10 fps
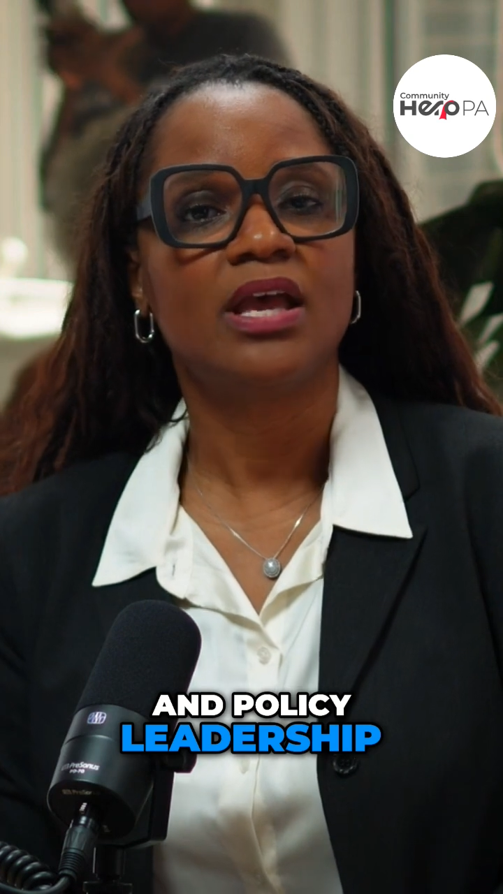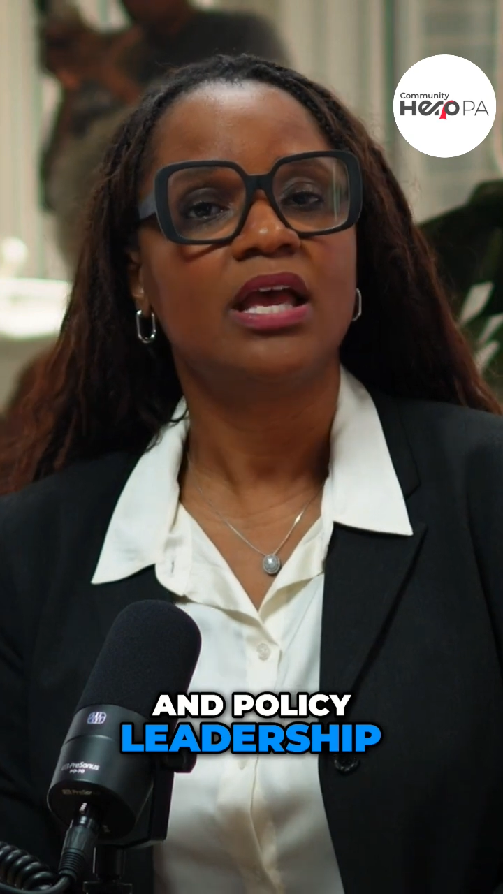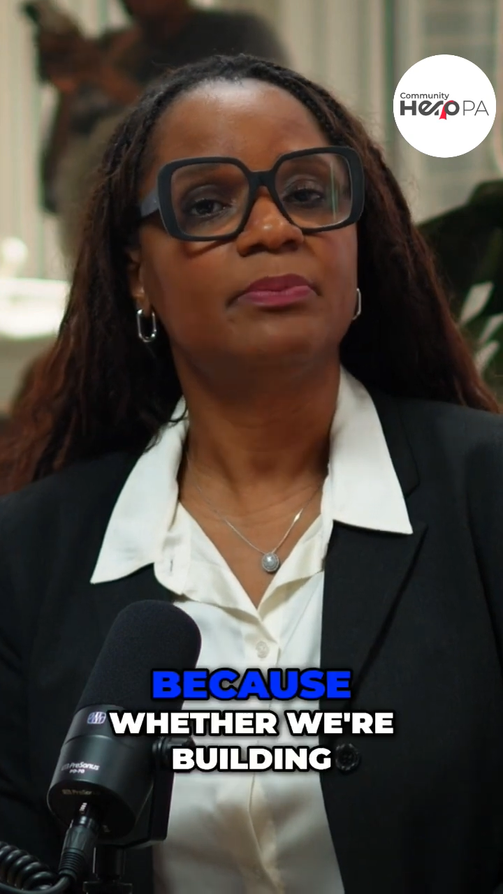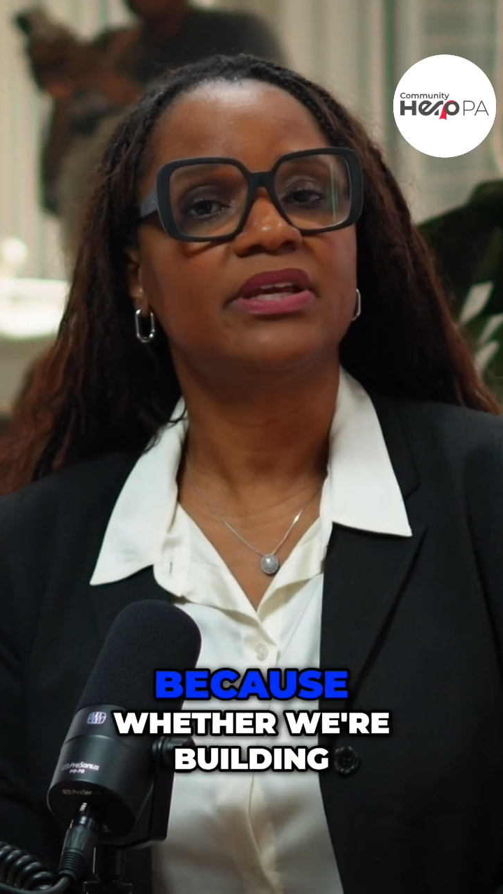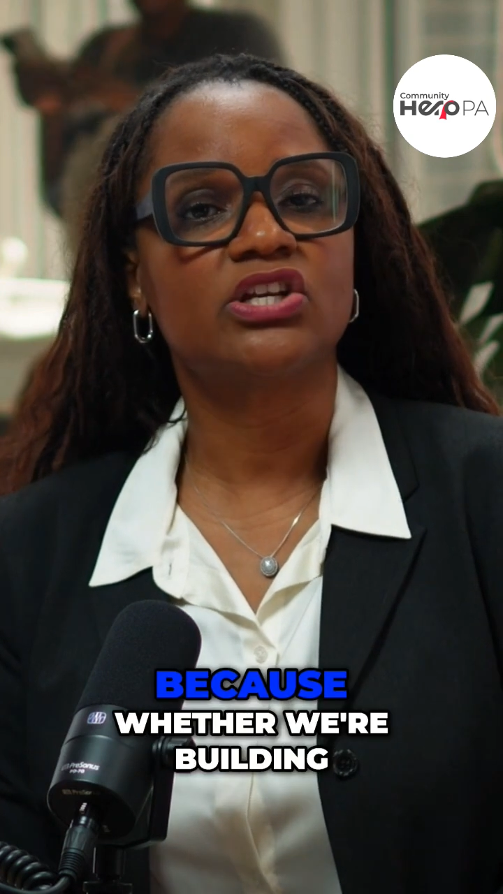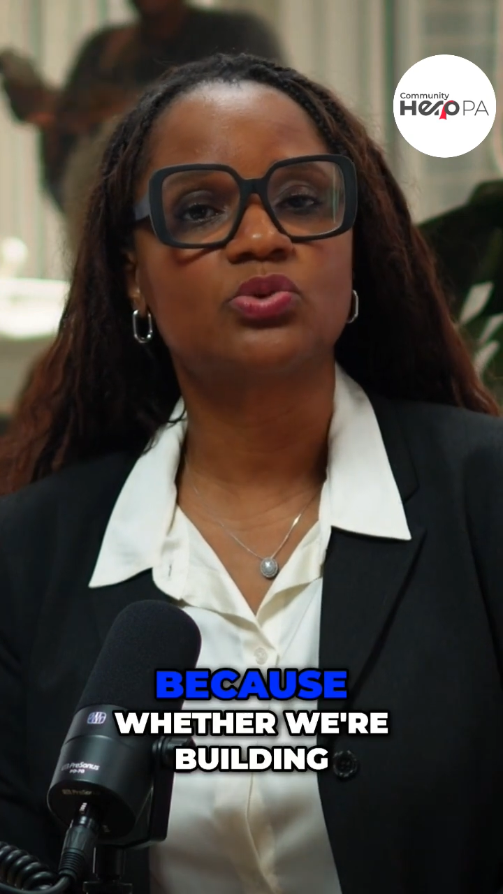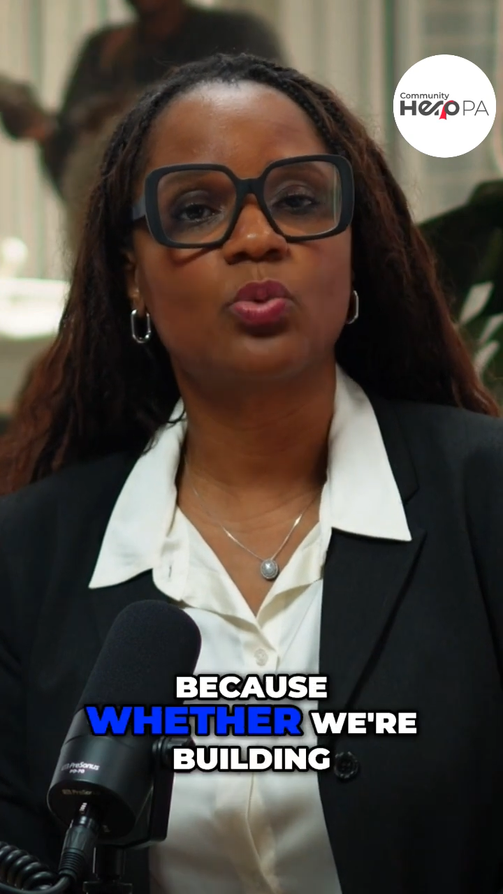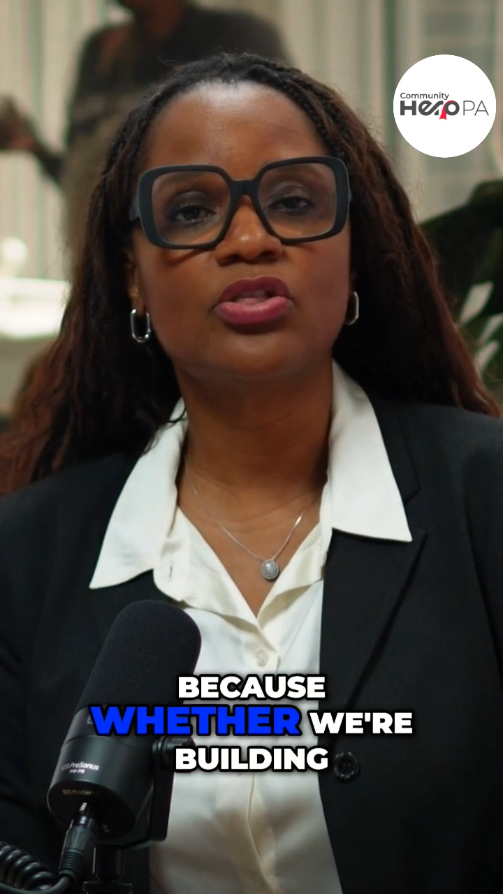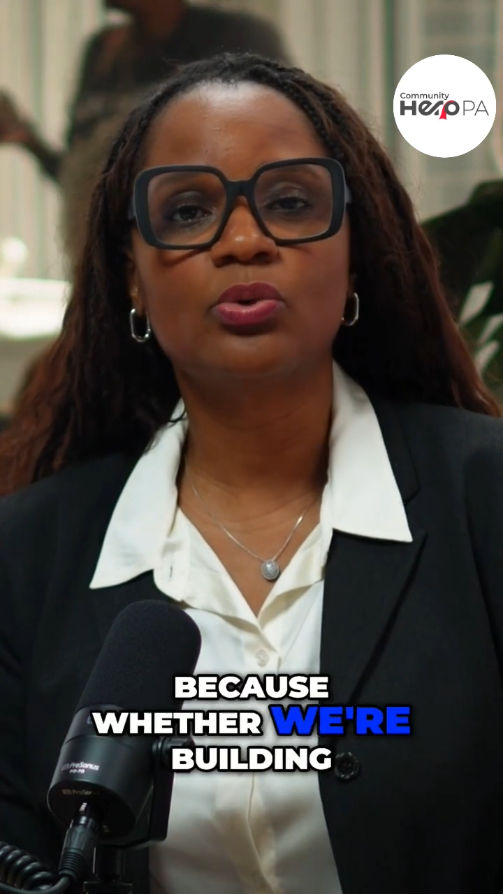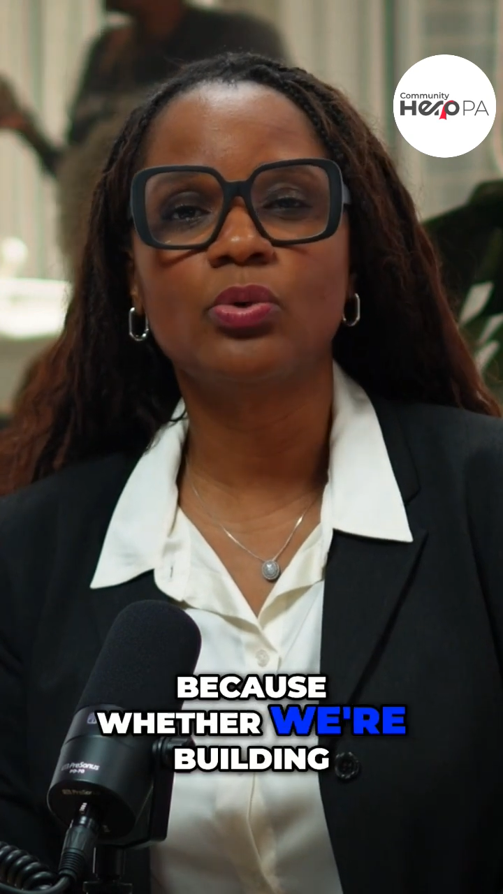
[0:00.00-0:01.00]
Because
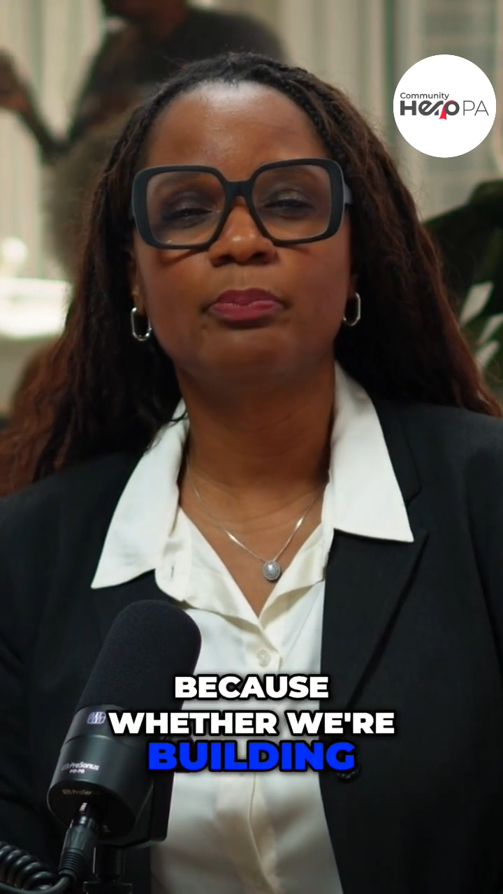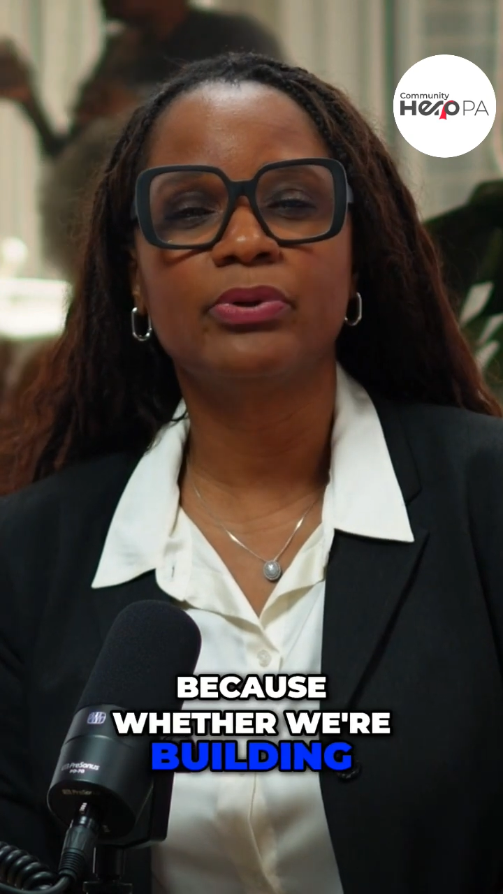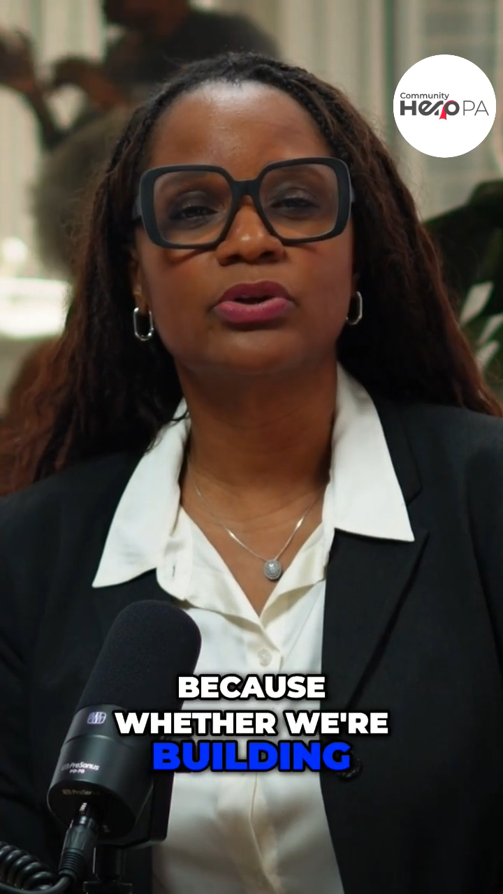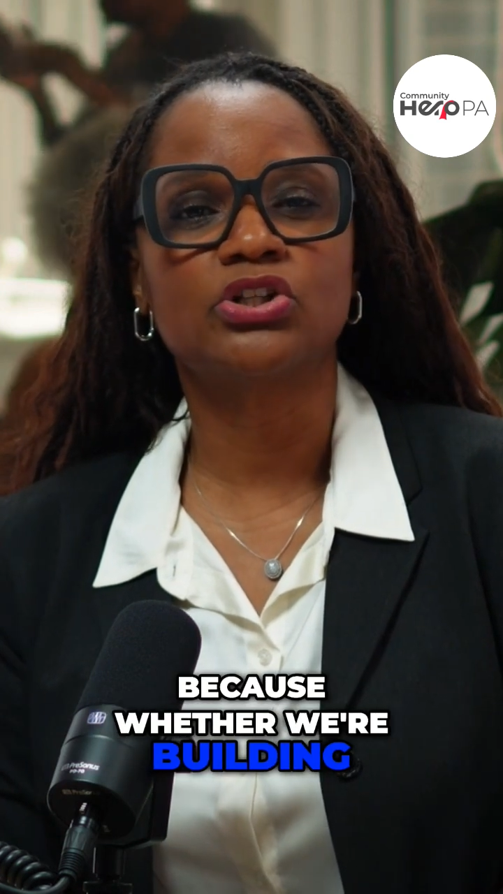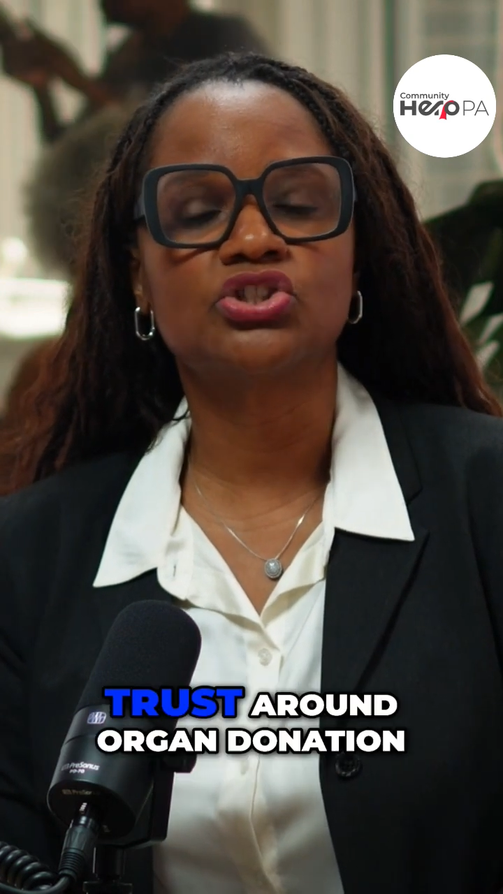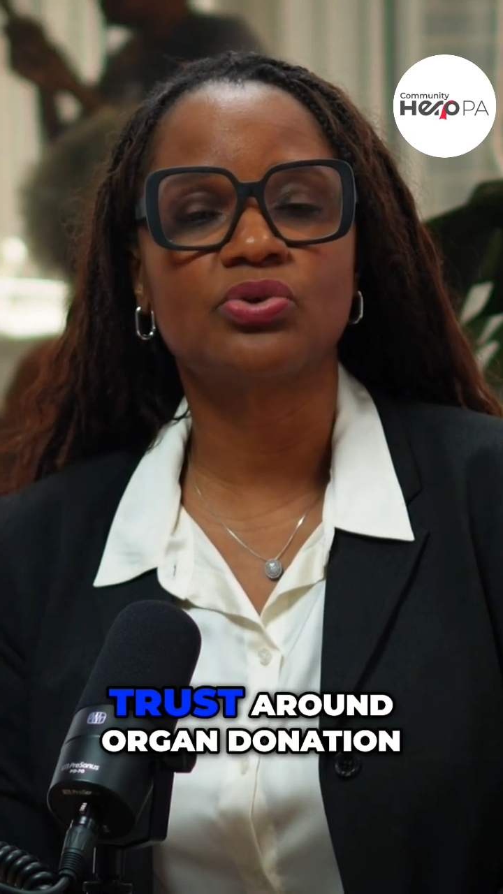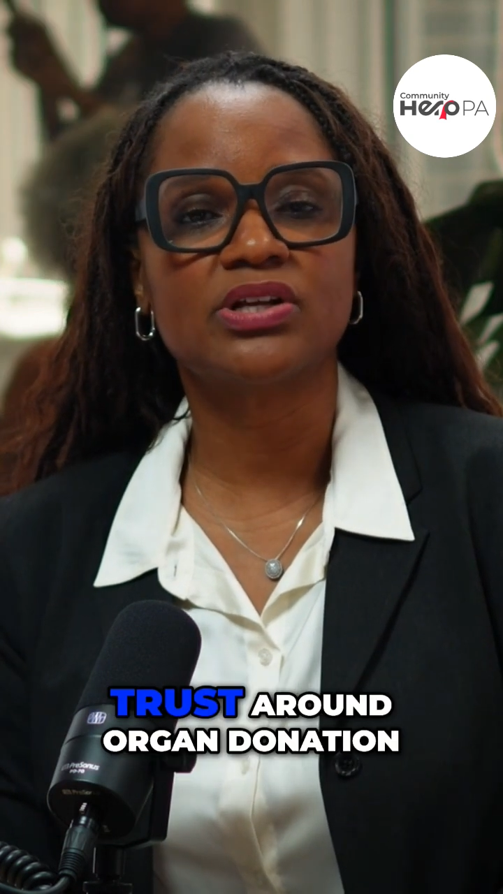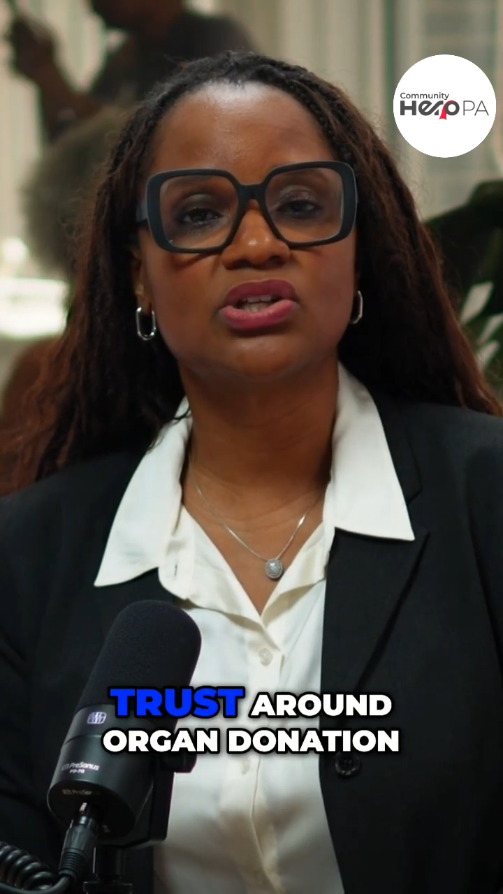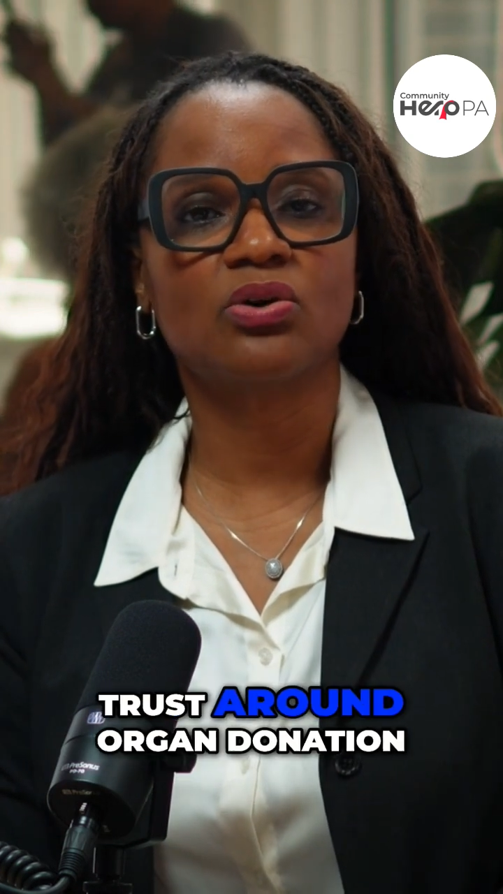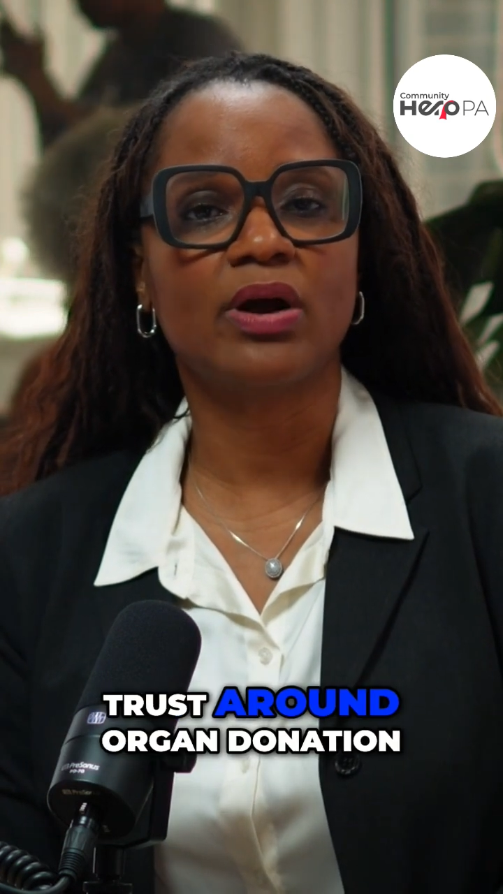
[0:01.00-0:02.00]
whether we're building
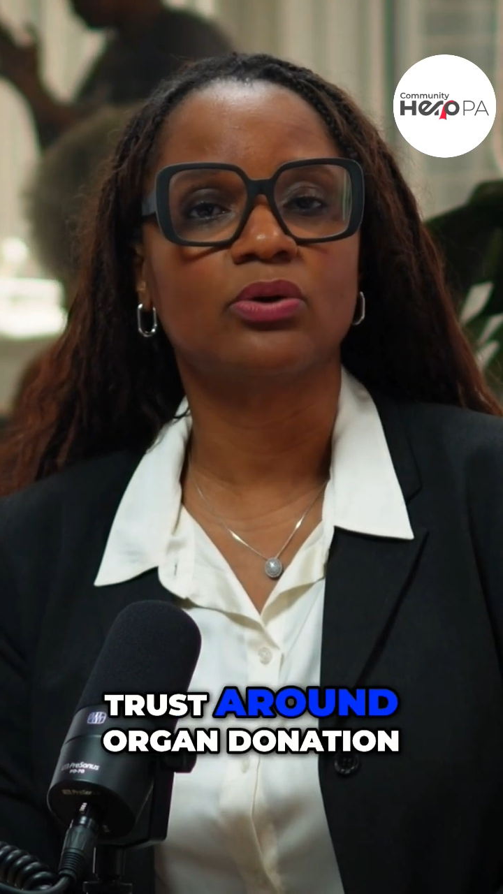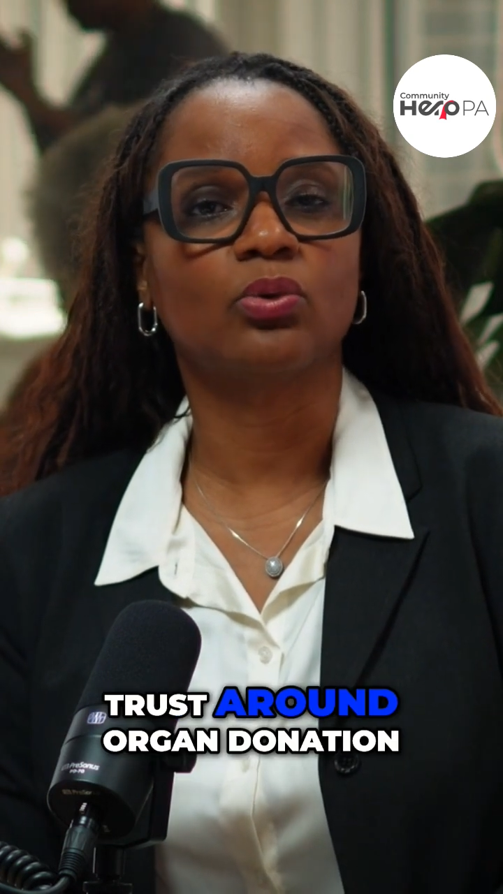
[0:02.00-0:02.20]
trust around